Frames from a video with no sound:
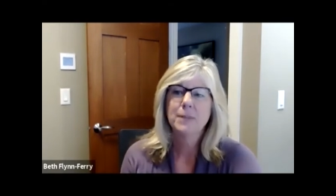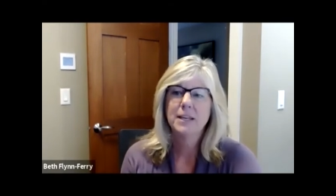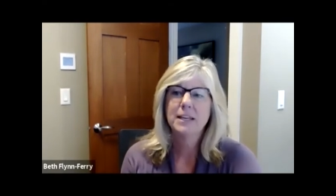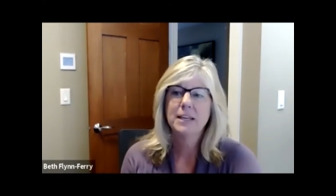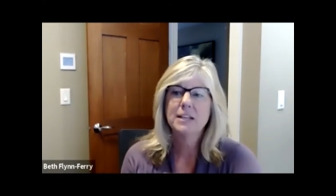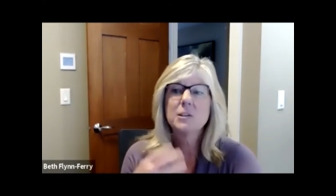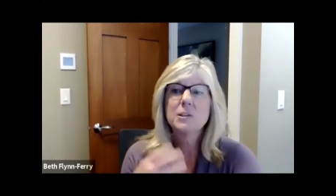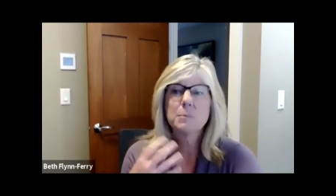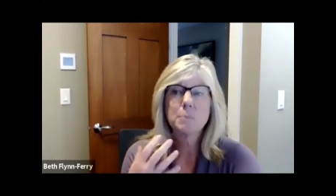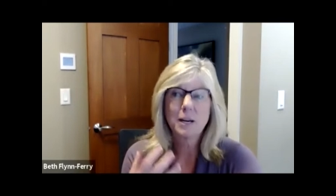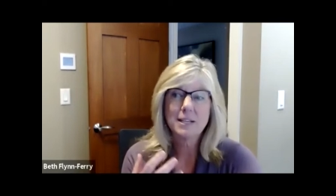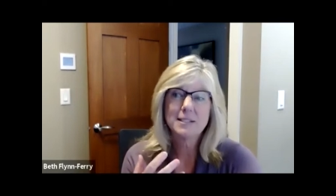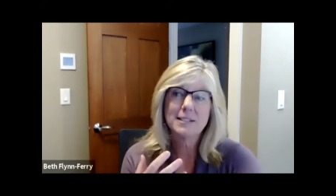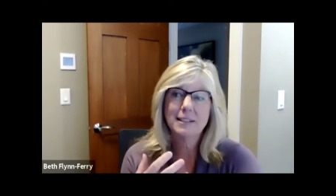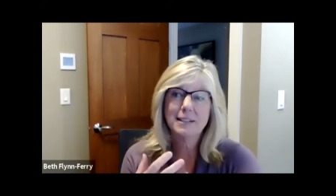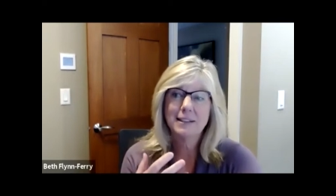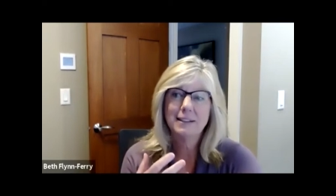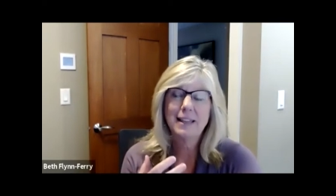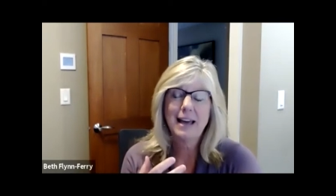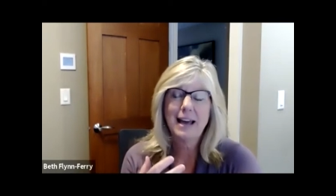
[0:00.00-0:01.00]

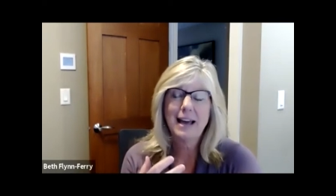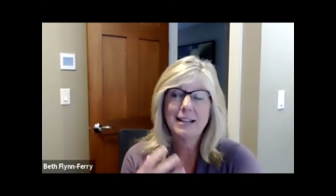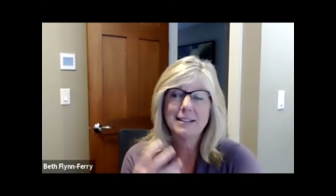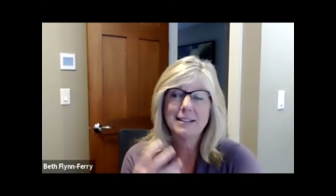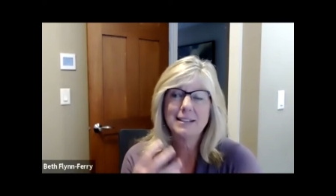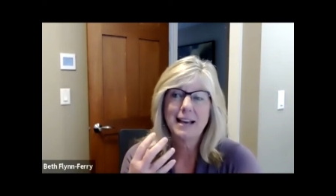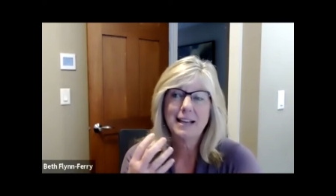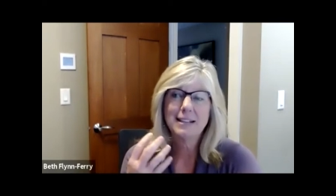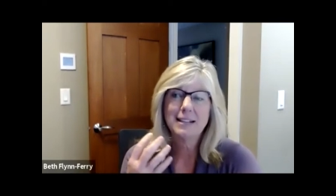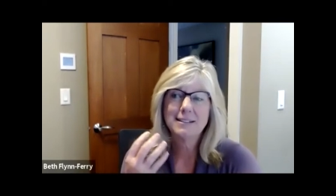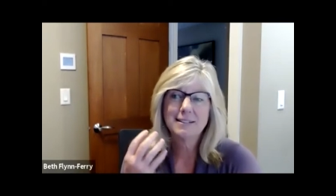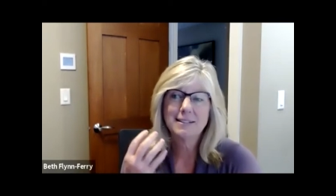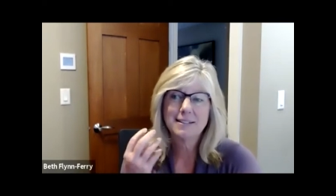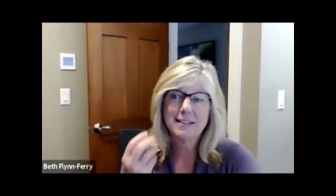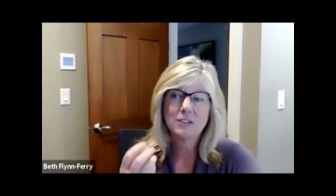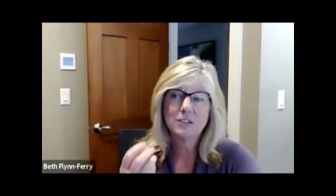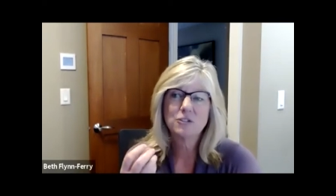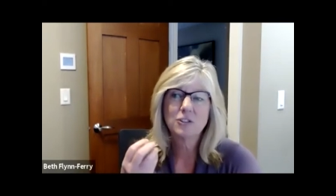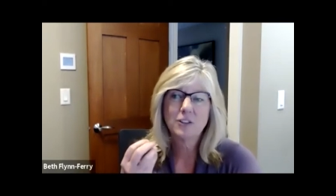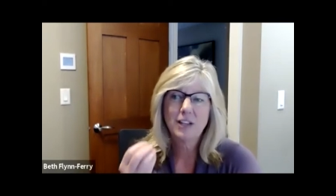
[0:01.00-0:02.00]
expressing that that
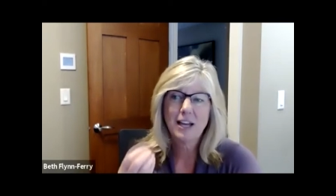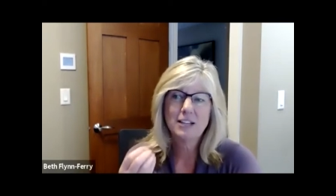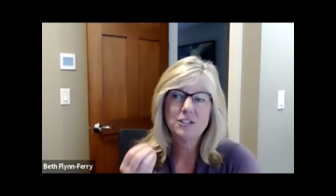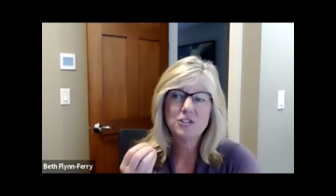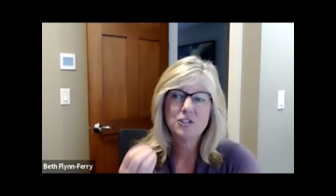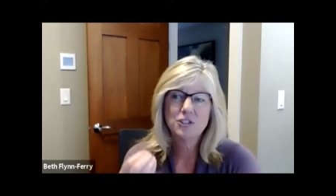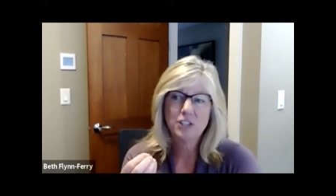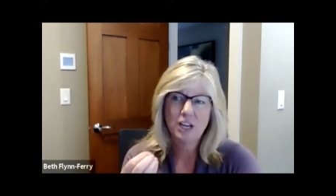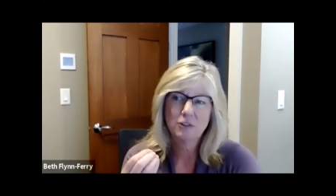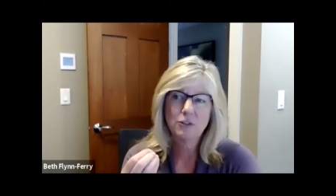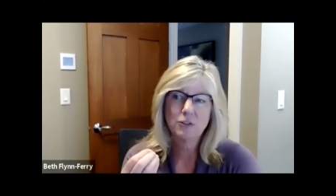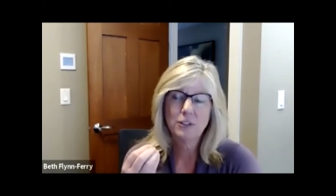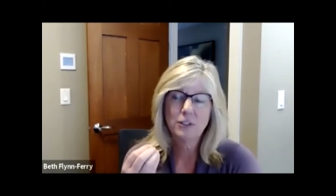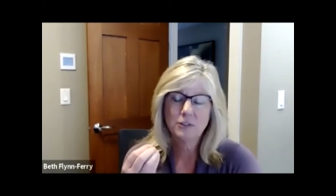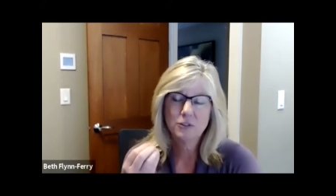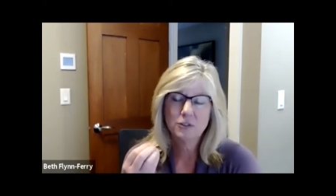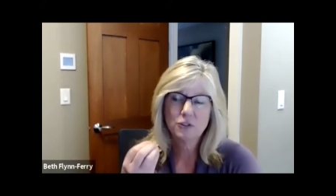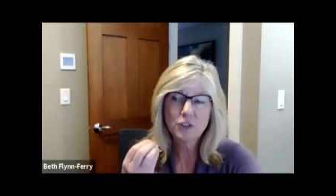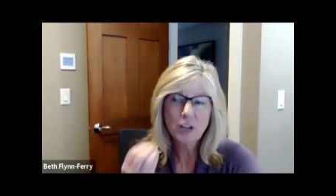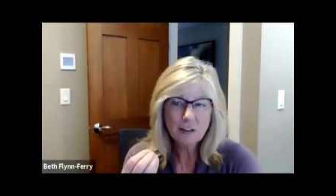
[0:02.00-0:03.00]
centralized
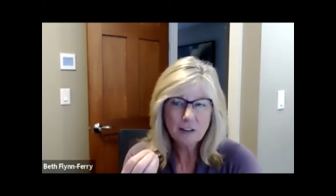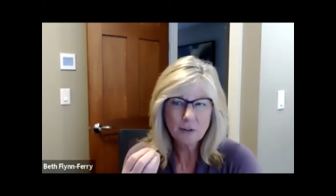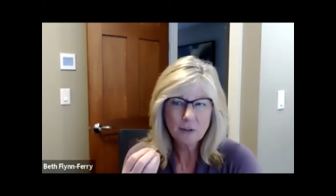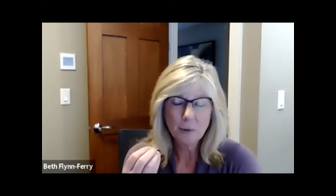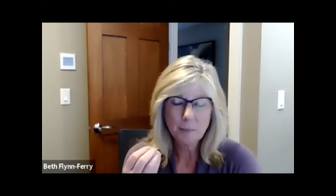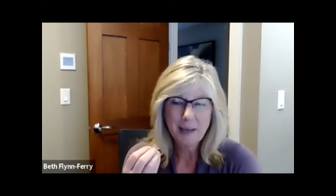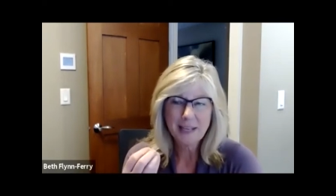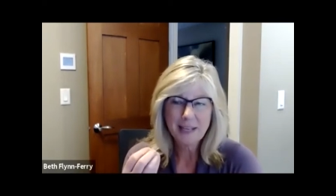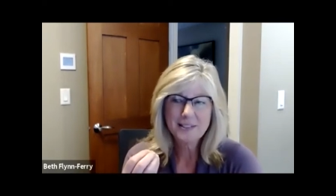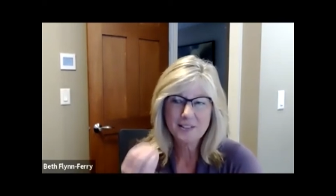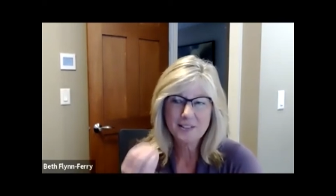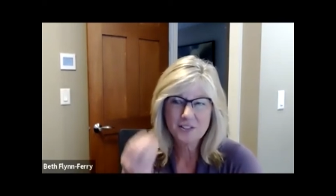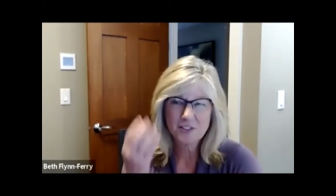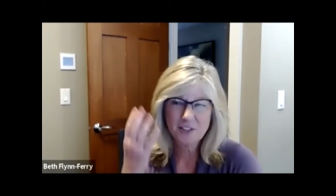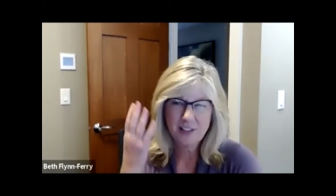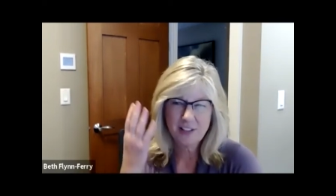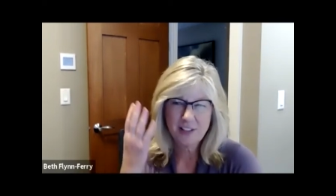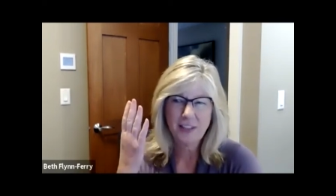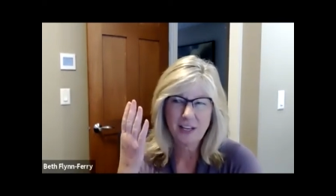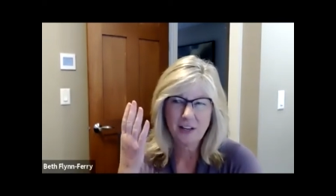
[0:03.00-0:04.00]
general general message
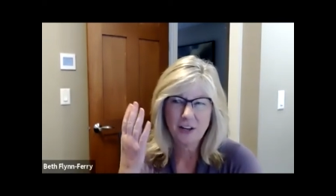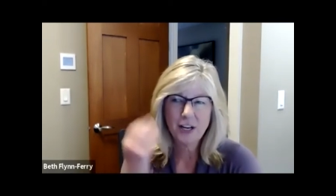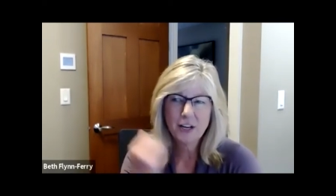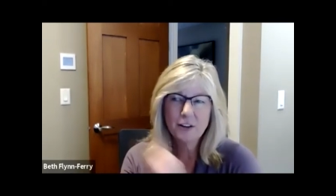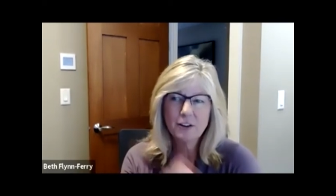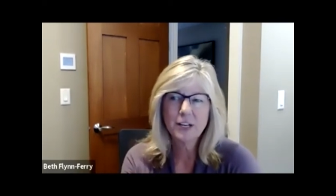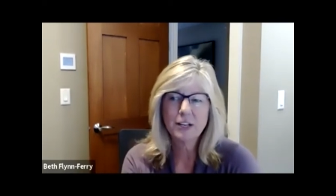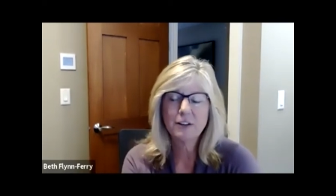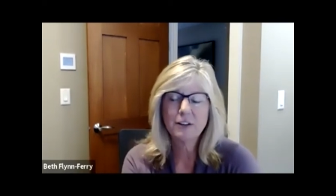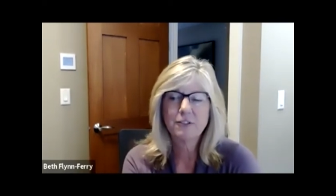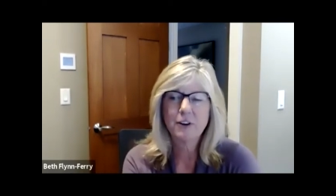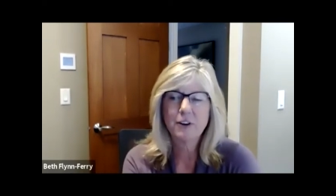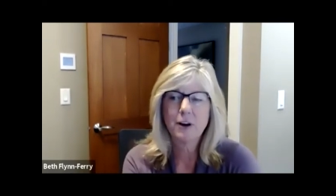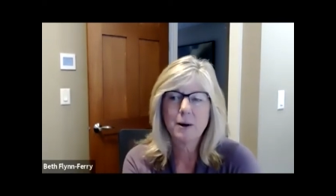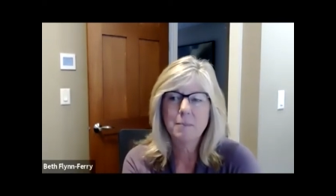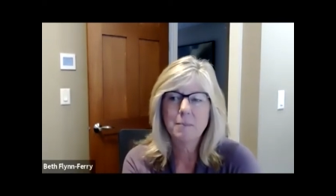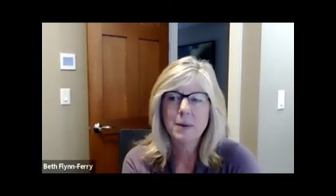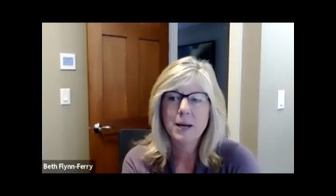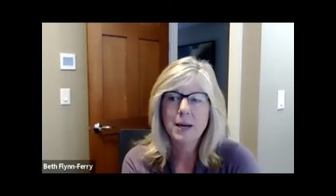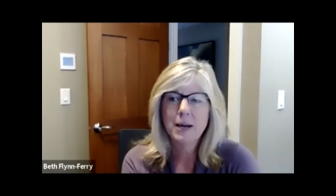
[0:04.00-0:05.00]
that they're hearing
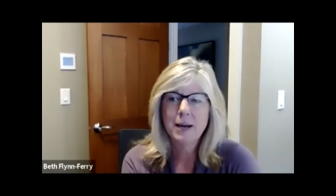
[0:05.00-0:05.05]
from